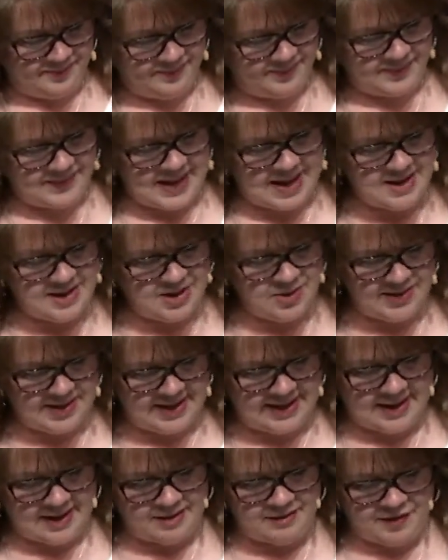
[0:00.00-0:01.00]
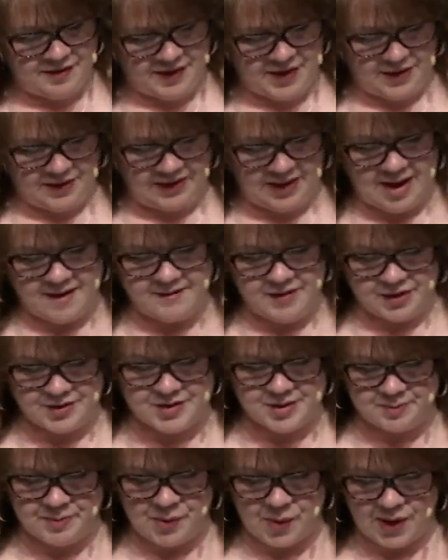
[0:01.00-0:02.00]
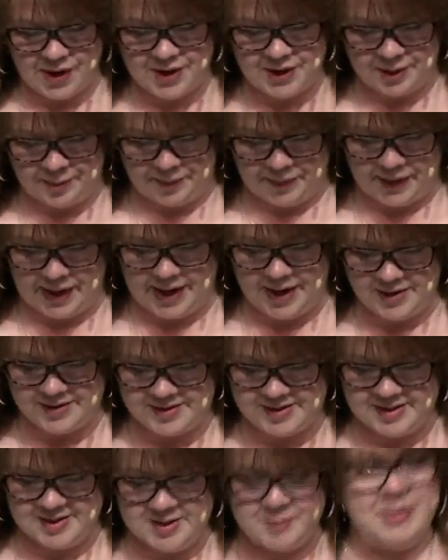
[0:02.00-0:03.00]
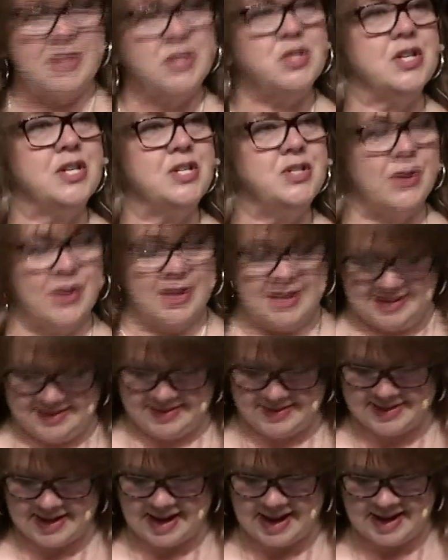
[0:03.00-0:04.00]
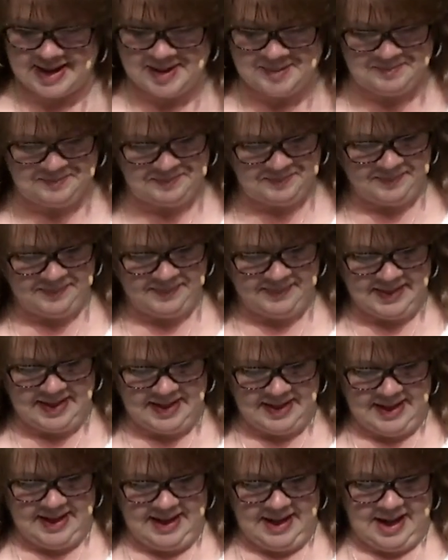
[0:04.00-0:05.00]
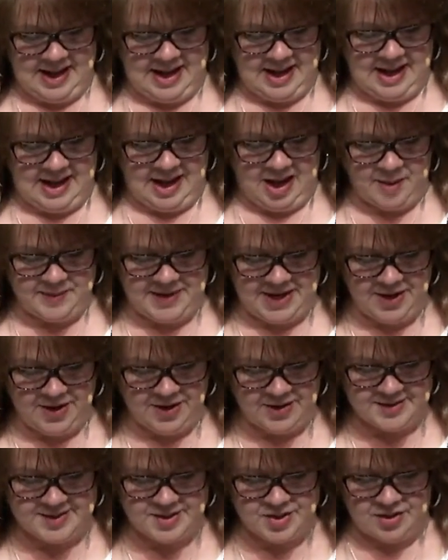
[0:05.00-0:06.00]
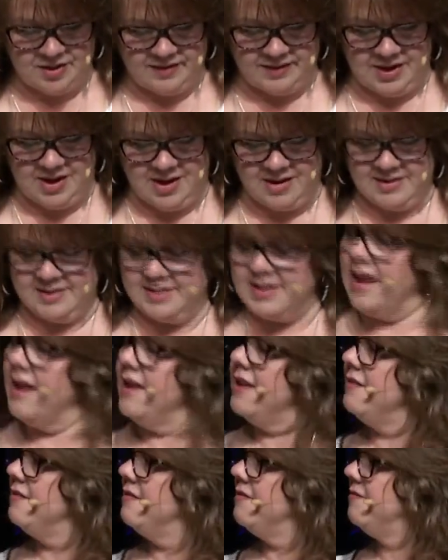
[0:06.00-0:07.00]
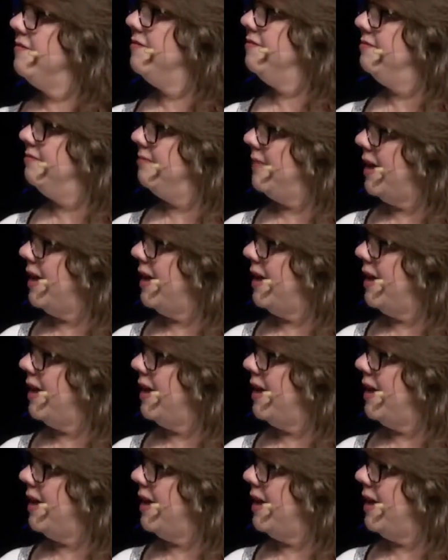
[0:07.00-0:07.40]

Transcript: thank you again for your love, your support, and your prayers, and especially during this time. I'll be here to serve alongside of my